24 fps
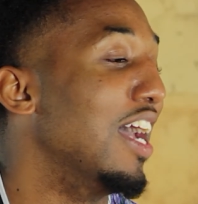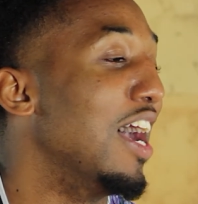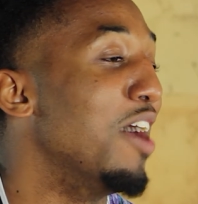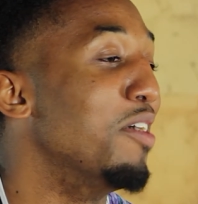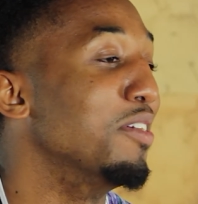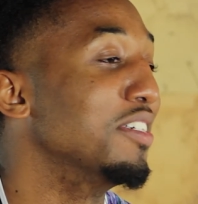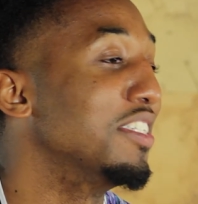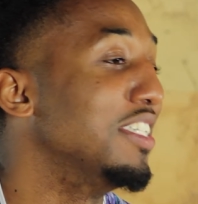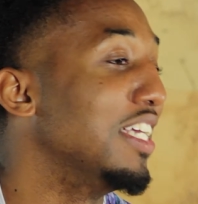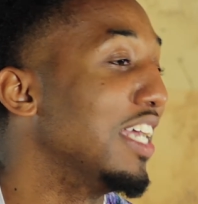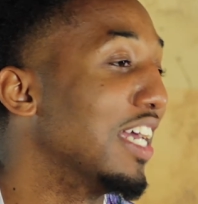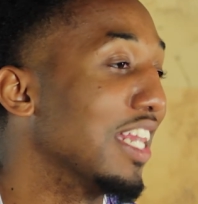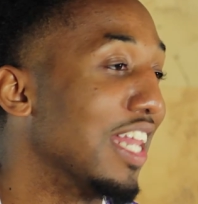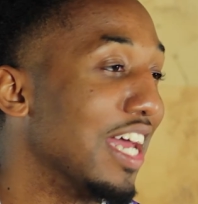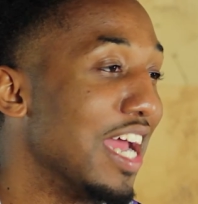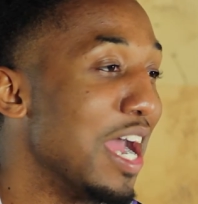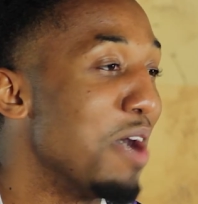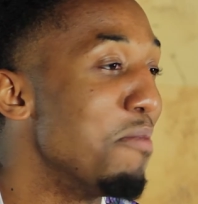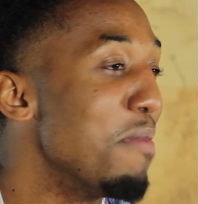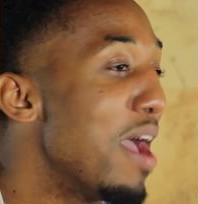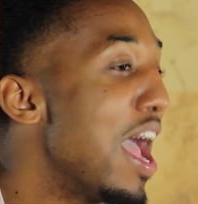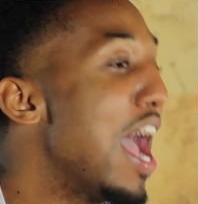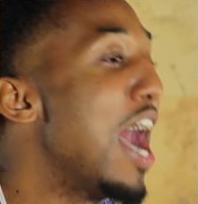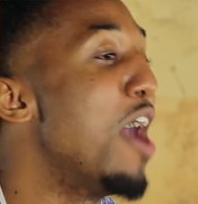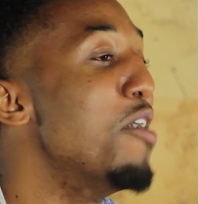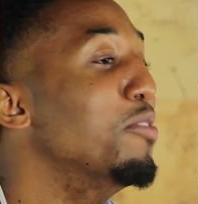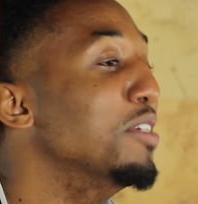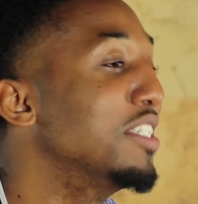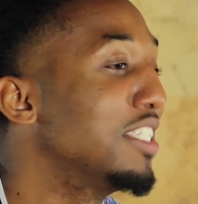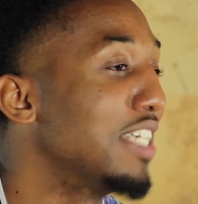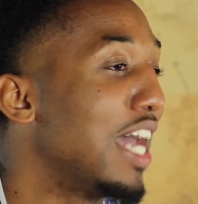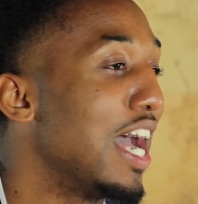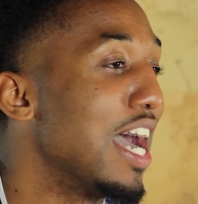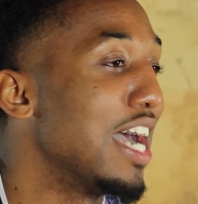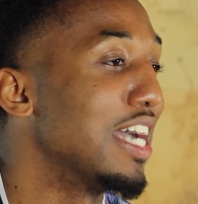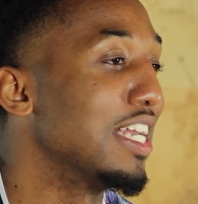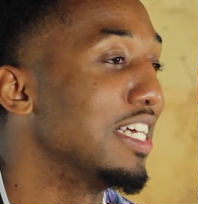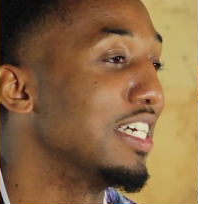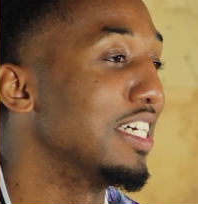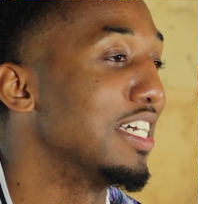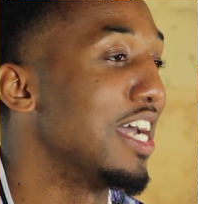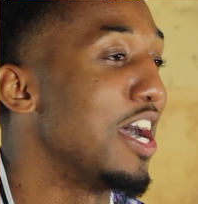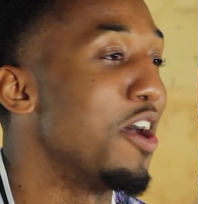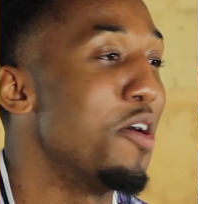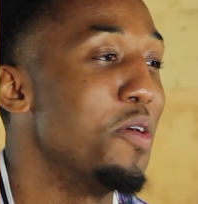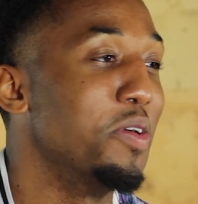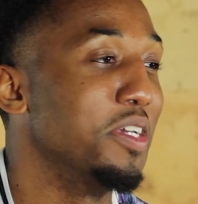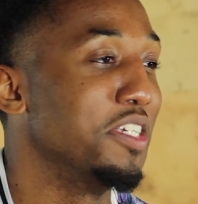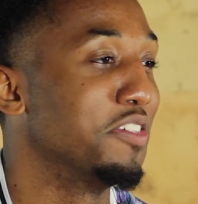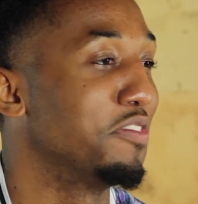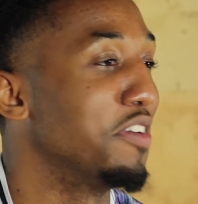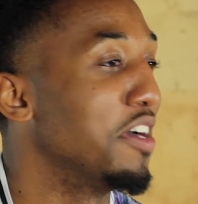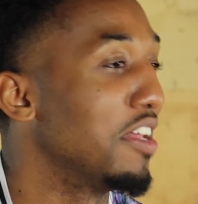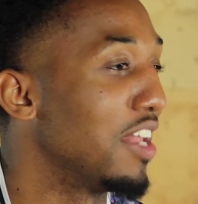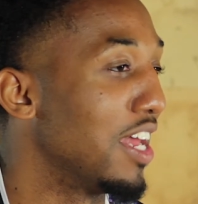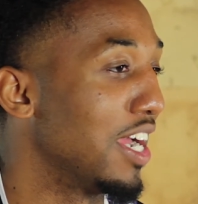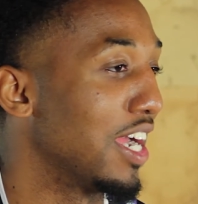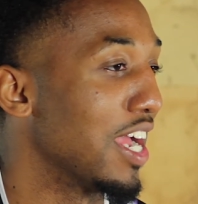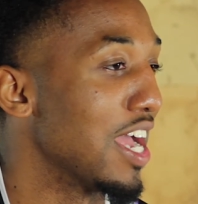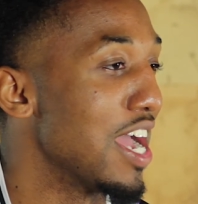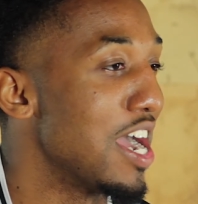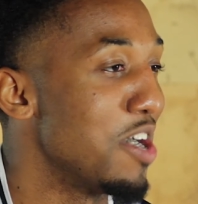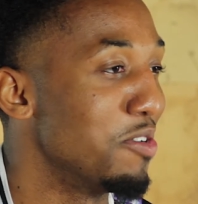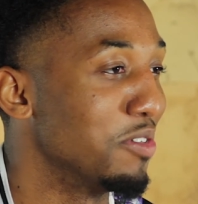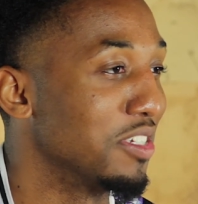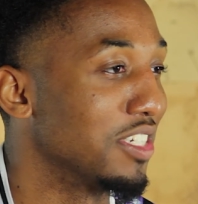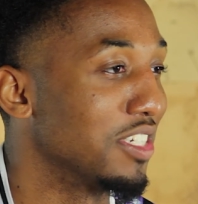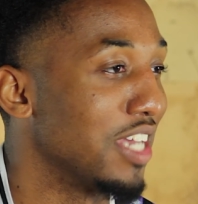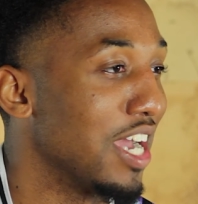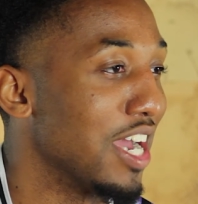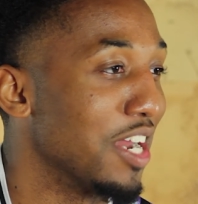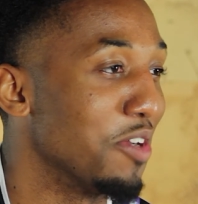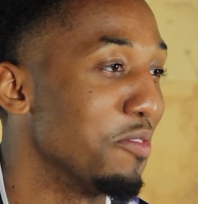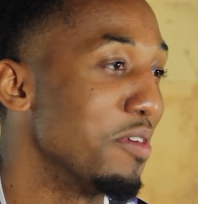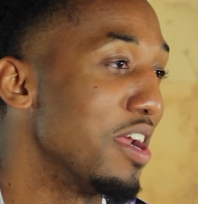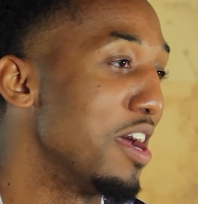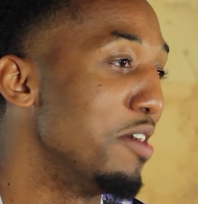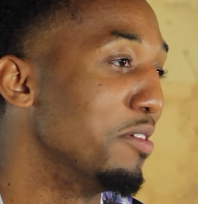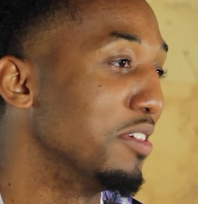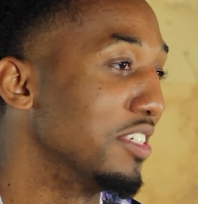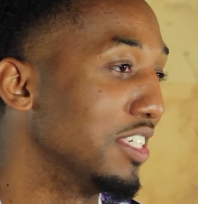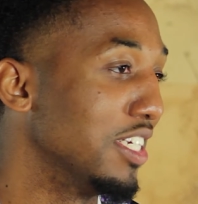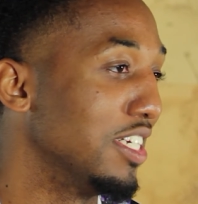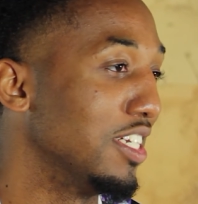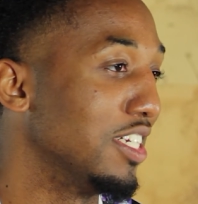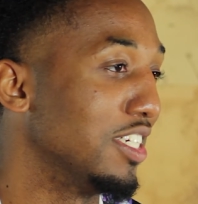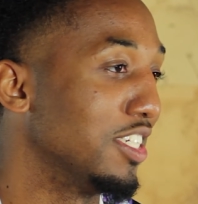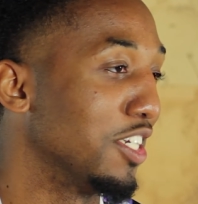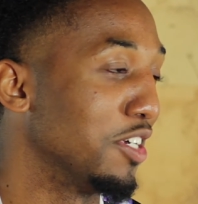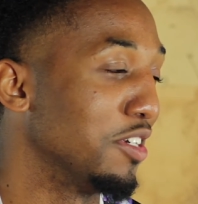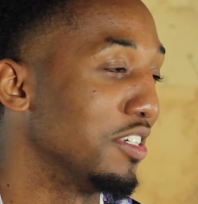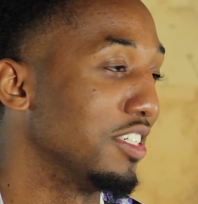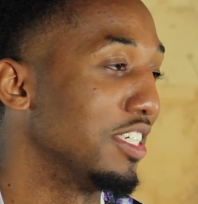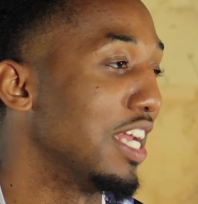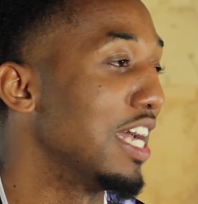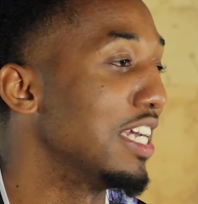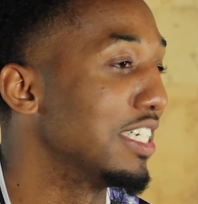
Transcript: I was thinking like I'm an outsider. I always felt like an outsider when I was in the church.